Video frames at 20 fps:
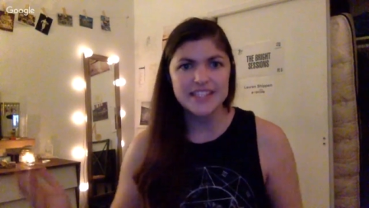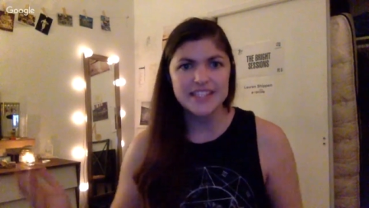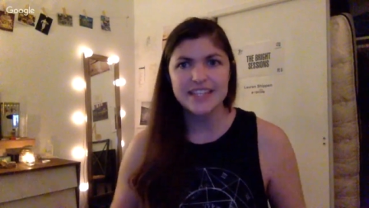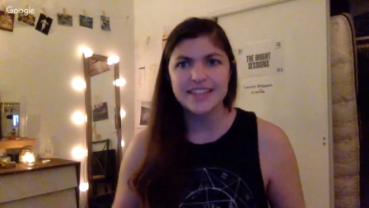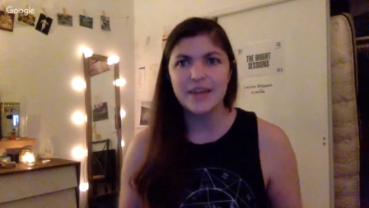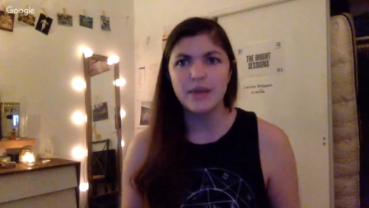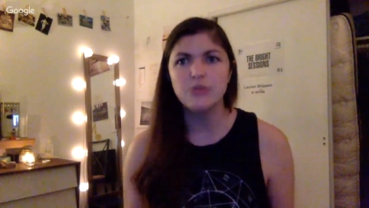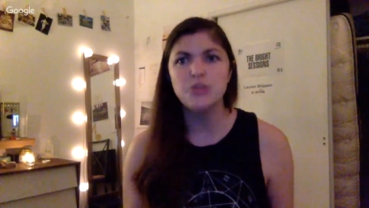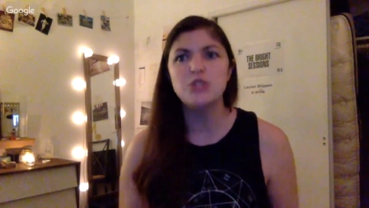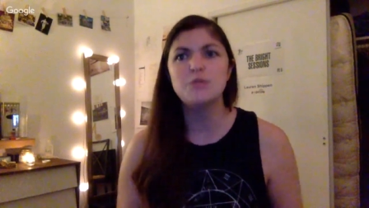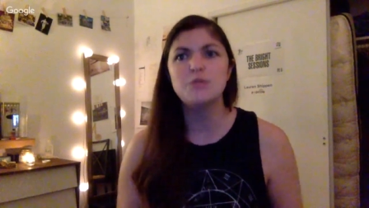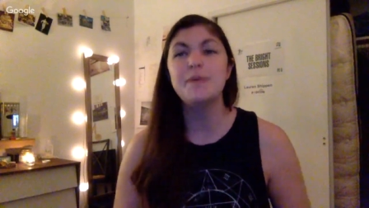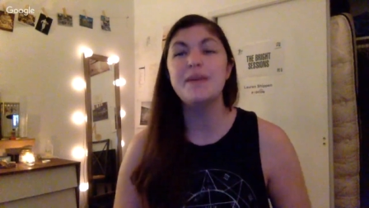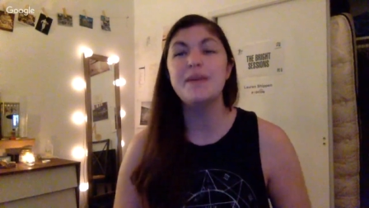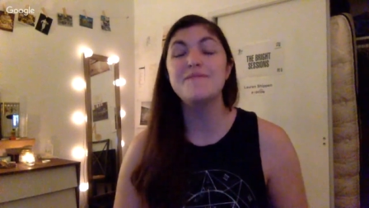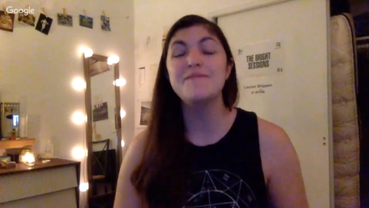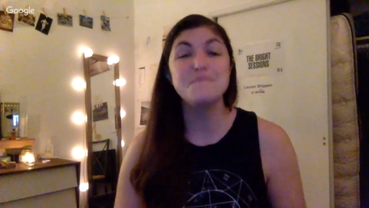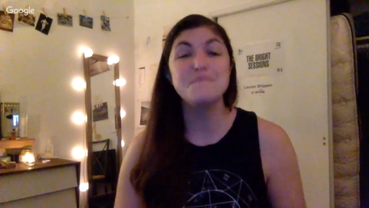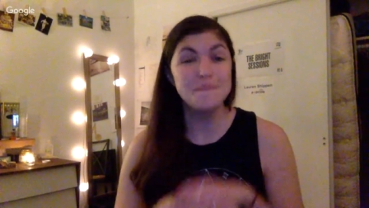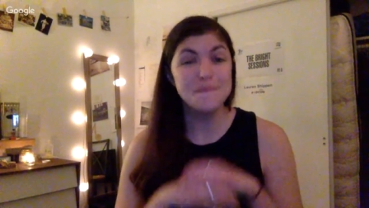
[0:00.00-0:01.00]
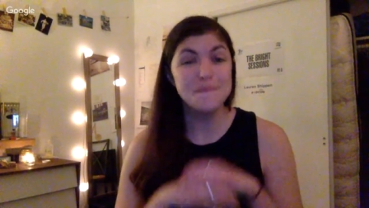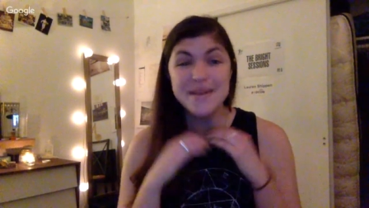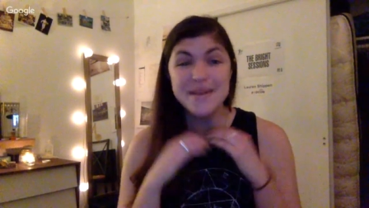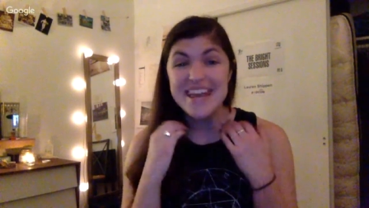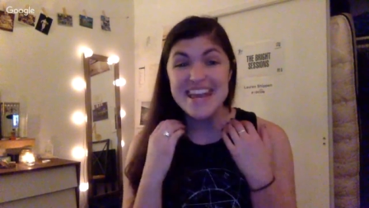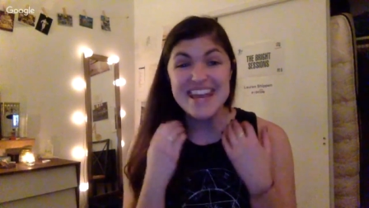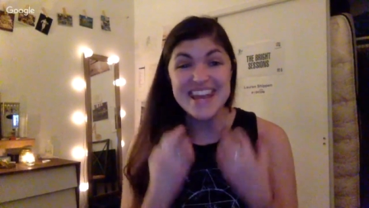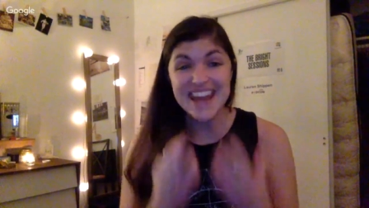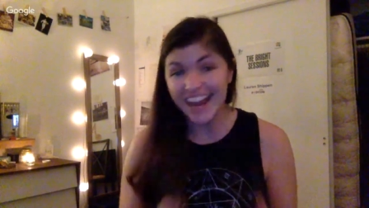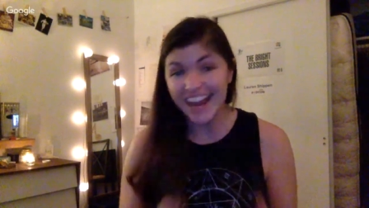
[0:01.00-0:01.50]
Then it's like, that would just be a
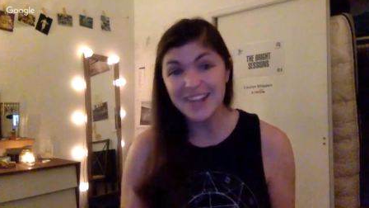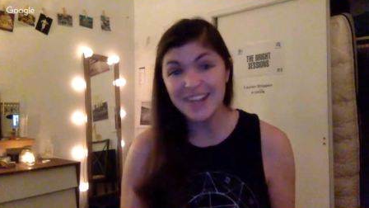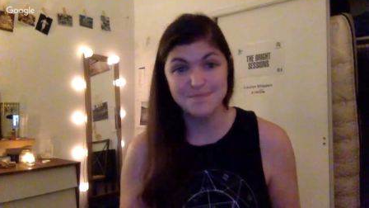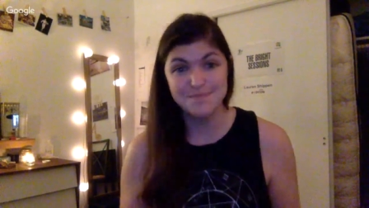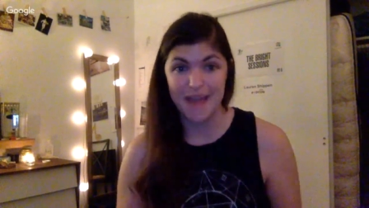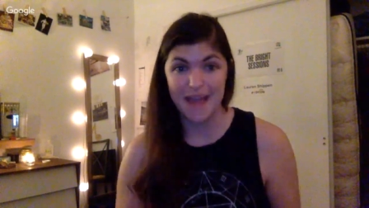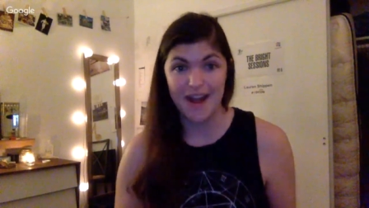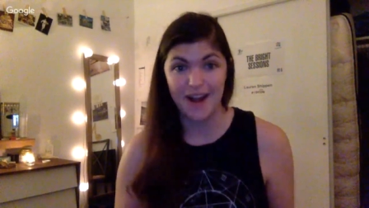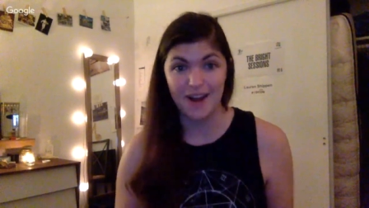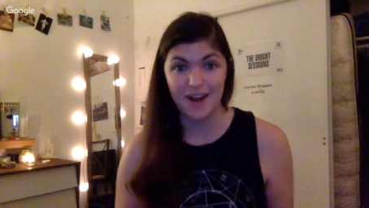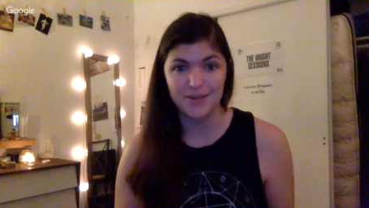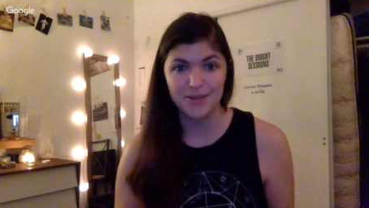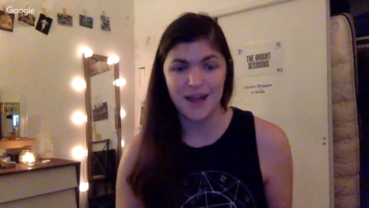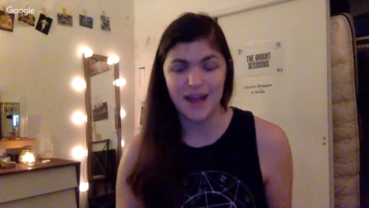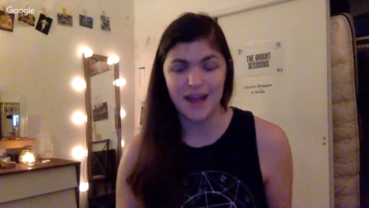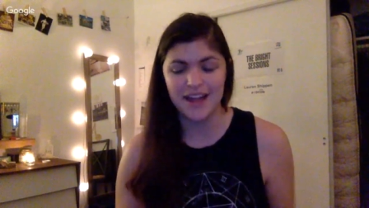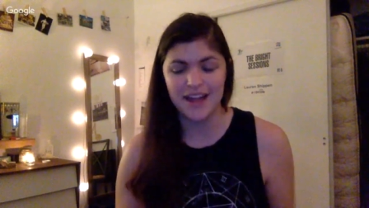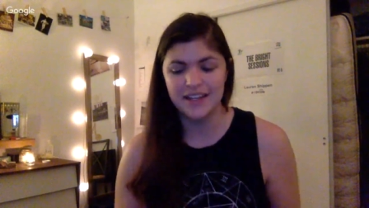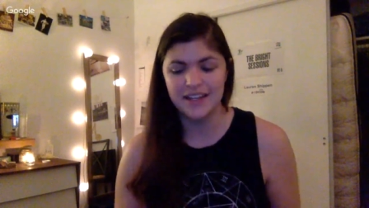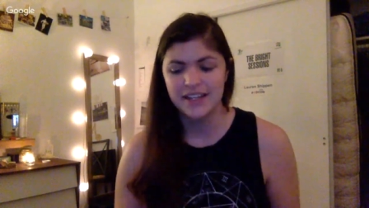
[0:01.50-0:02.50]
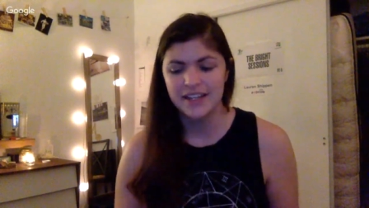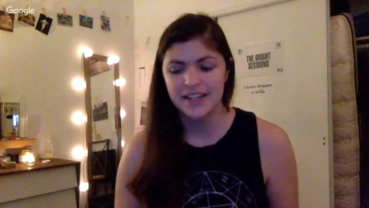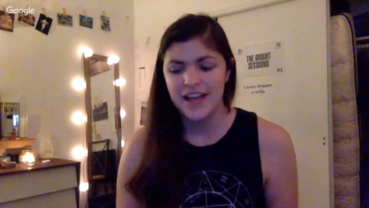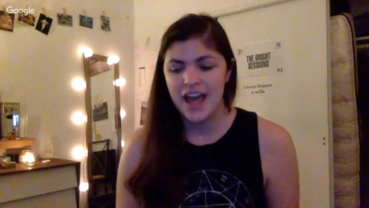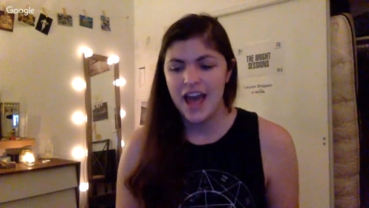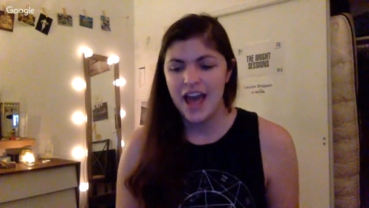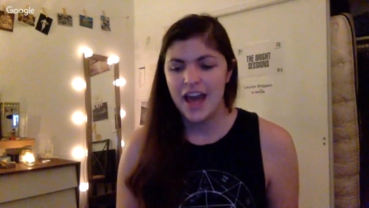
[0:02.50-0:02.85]
nightmare, right?